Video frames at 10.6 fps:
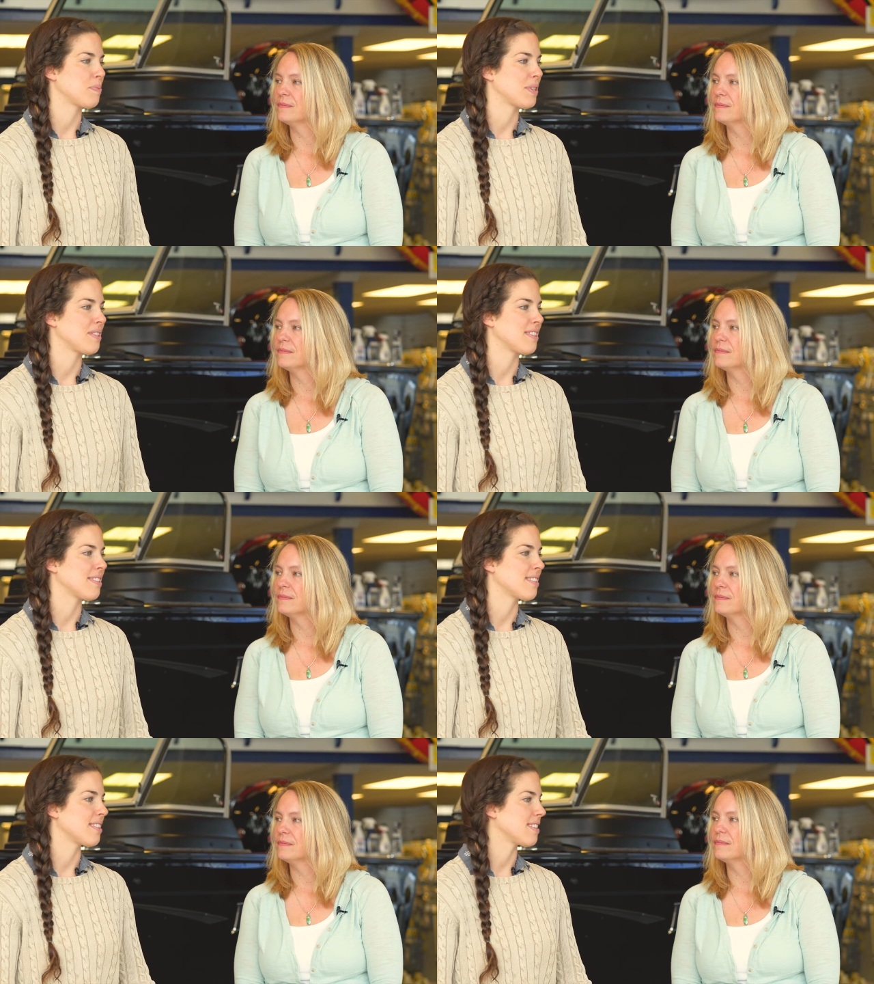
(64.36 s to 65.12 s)

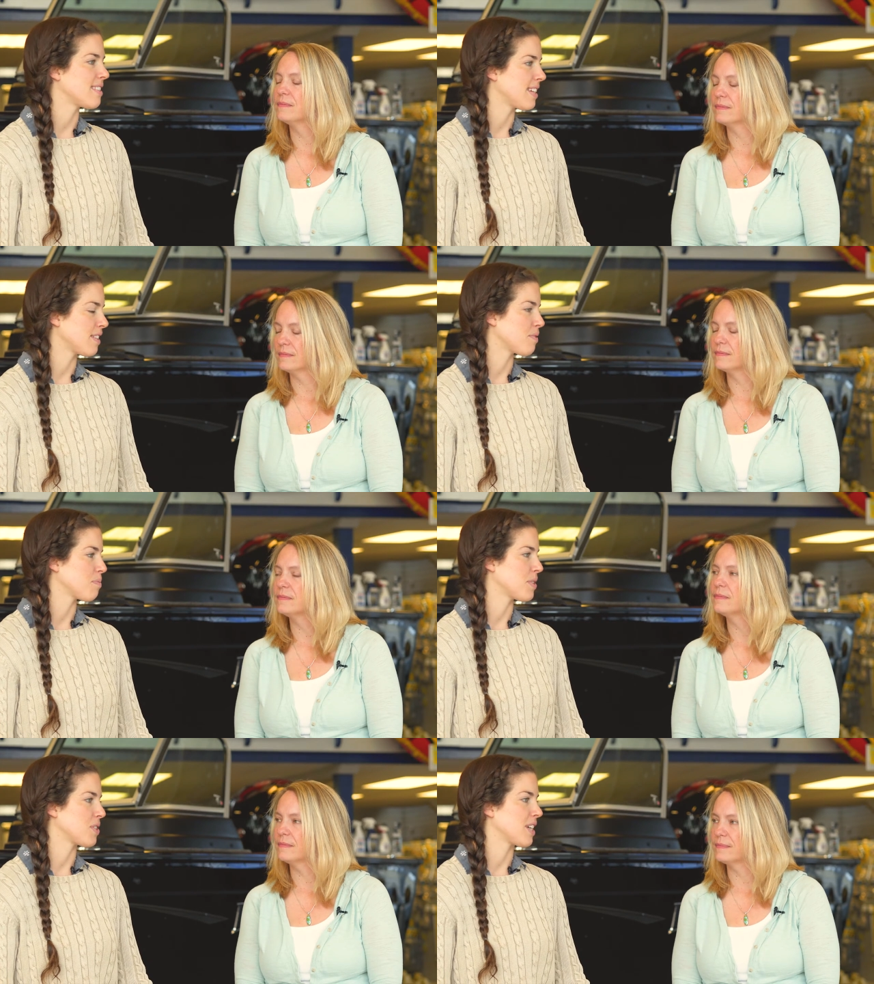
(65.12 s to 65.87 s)
Speaker 1: species in the state
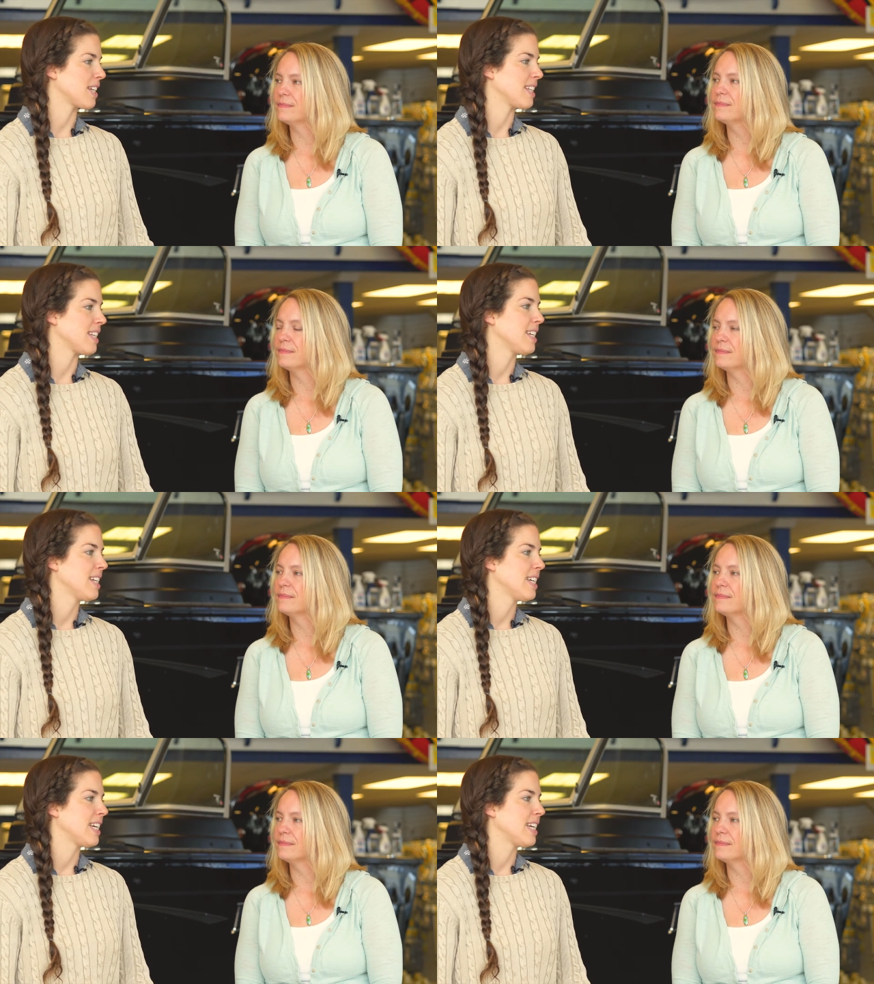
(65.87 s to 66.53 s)
of Michigan,